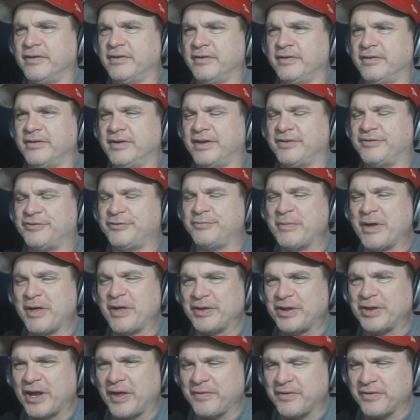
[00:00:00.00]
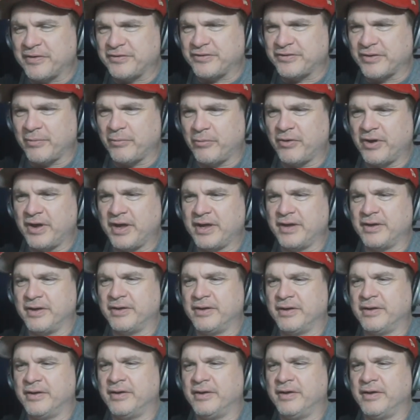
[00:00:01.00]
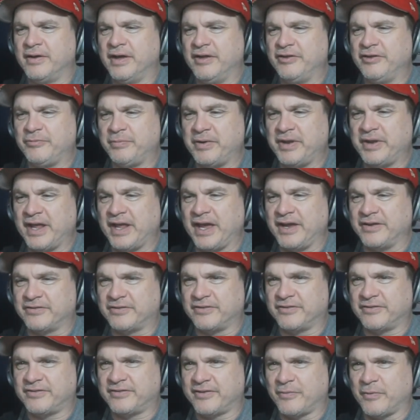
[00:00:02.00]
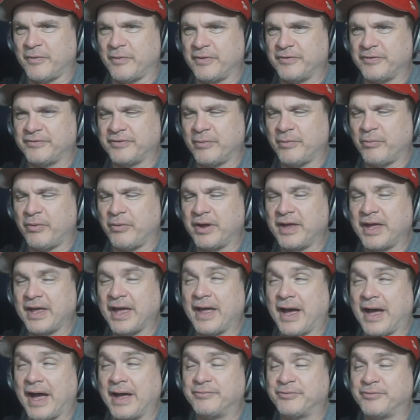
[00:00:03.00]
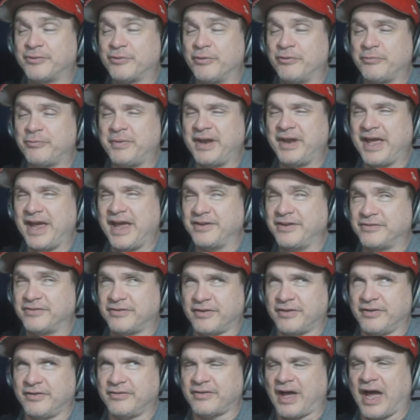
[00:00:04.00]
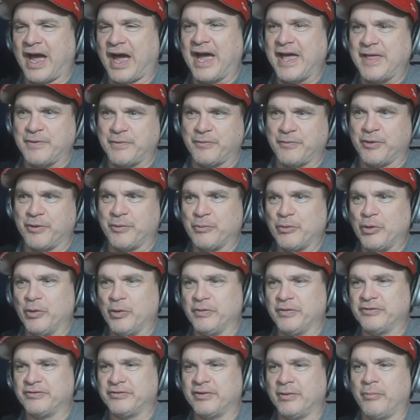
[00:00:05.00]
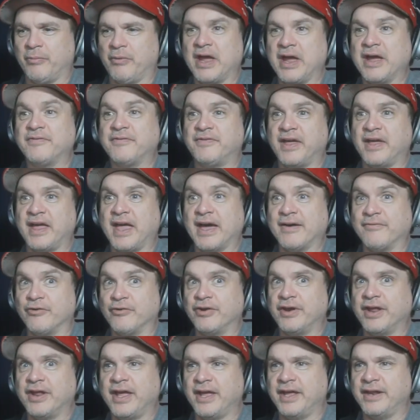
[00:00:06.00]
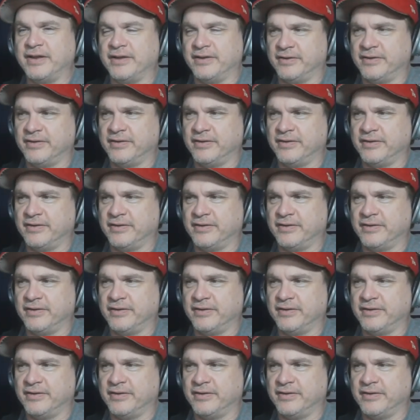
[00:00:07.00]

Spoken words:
yeah, smell it on the subway. It's been ages since they rode the subway. Yeah, I'm sure it's been ages since either of them rode the subway, if they ever did.